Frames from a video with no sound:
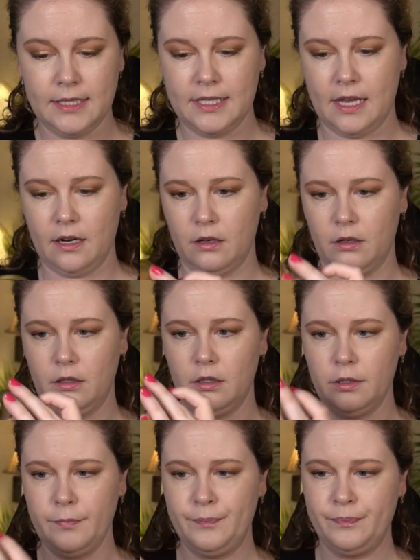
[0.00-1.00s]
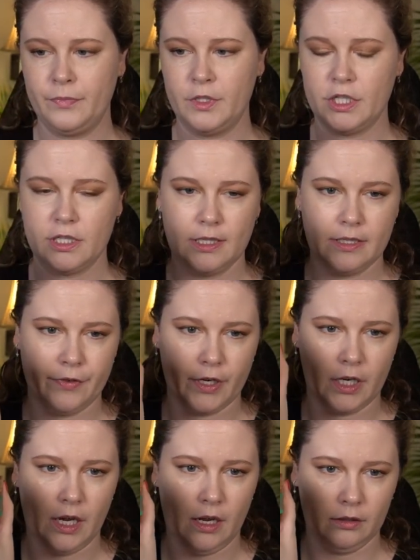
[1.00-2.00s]
identical, just a
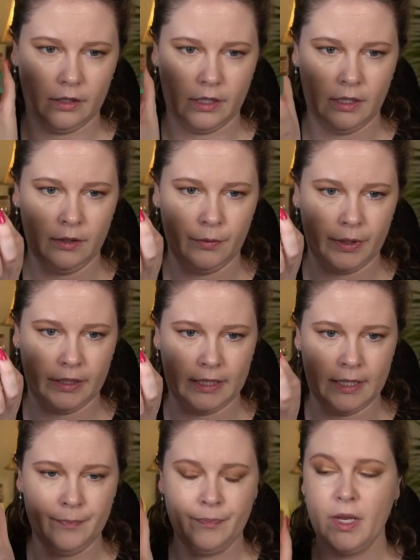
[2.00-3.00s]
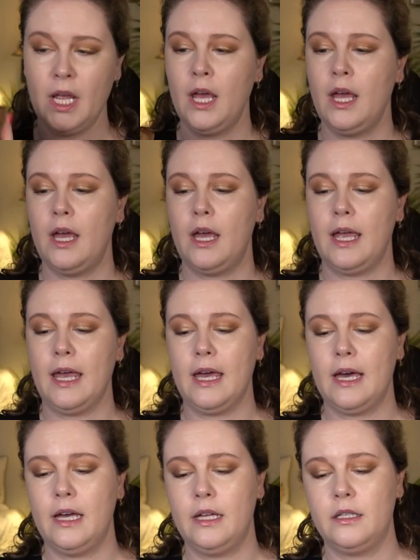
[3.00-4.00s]
different color, really.
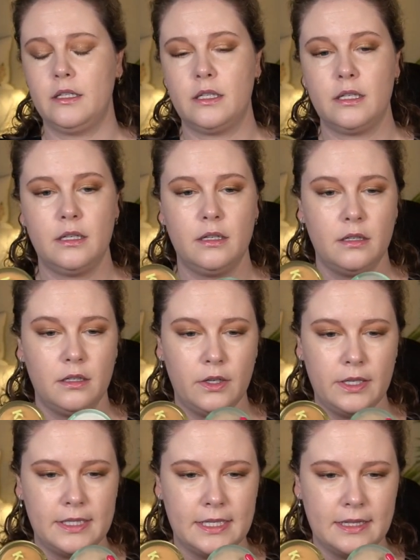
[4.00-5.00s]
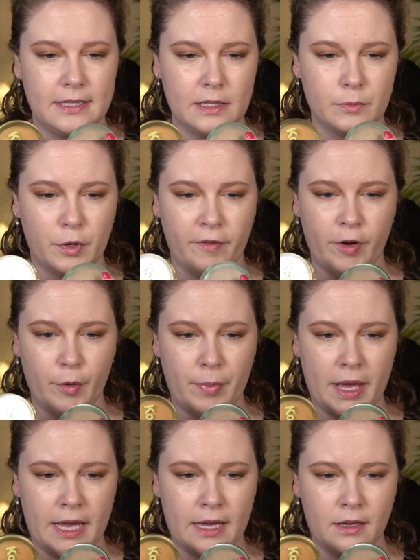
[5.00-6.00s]
And you can see this is more of an
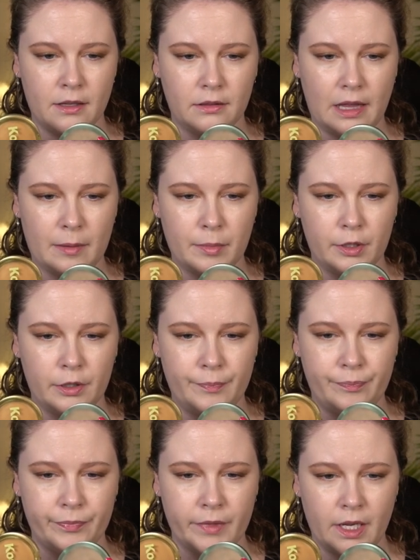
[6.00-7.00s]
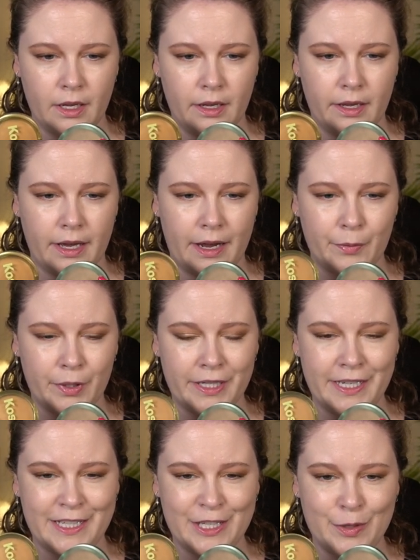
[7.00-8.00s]
opaque label. I
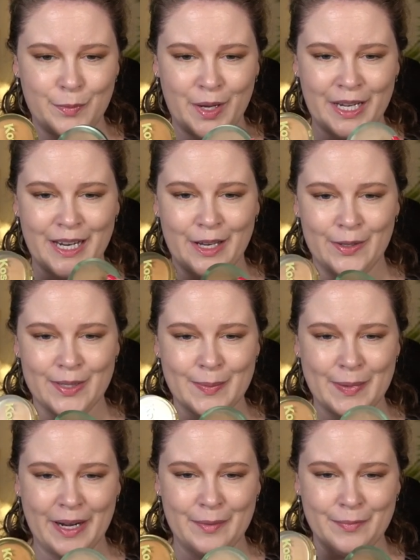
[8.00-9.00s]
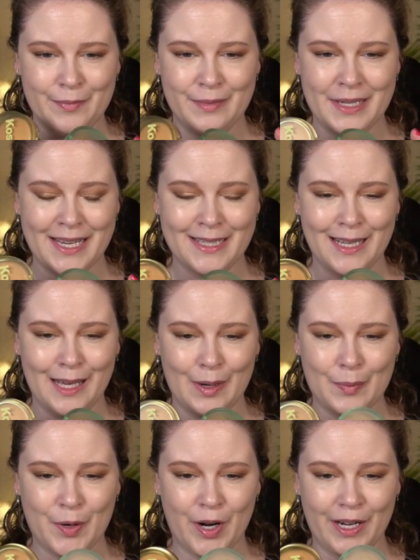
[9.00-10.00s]
really need to do my nails, but I'm testing
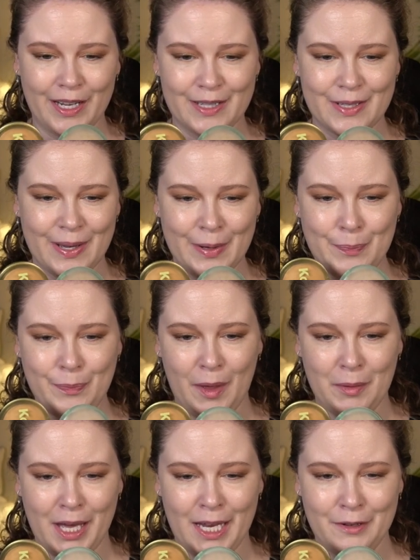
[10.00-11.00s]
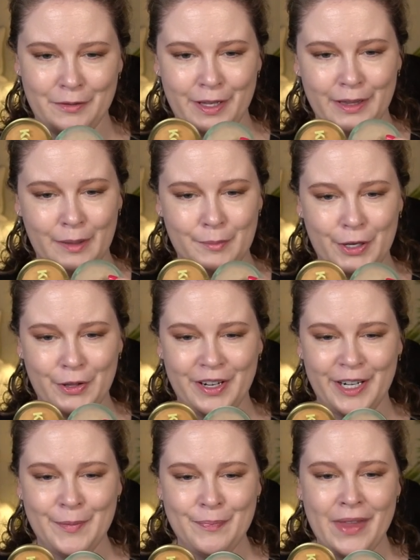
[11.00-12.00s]
out a product, so I'm kind of in limbo
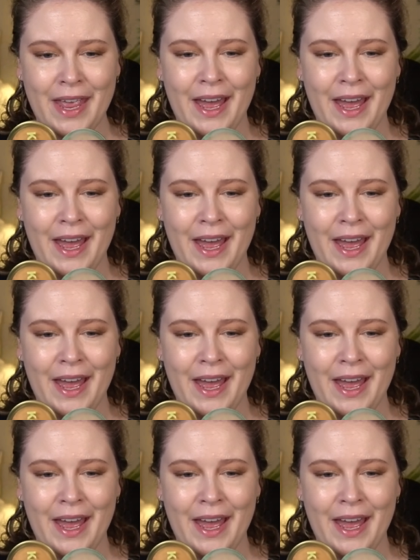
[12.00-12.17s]
there.